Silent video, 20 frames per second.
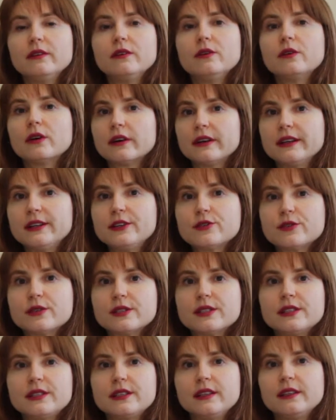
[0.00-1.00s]
who are
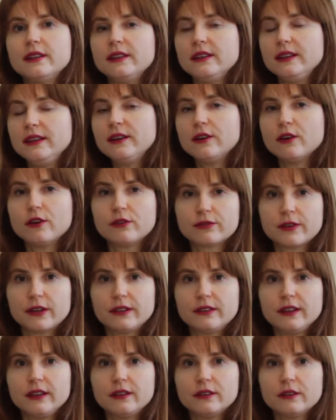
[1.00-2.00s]
interested in
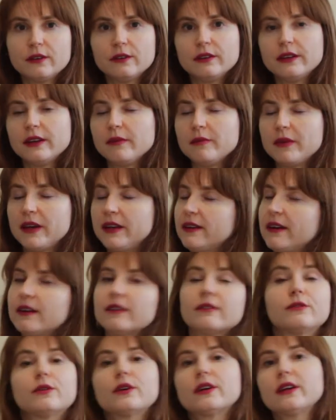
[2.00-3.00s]
eco-friendly clothing made out
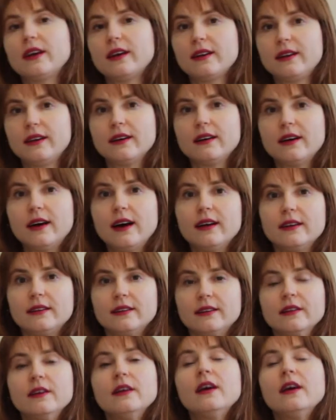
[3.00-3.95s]
of organic cotton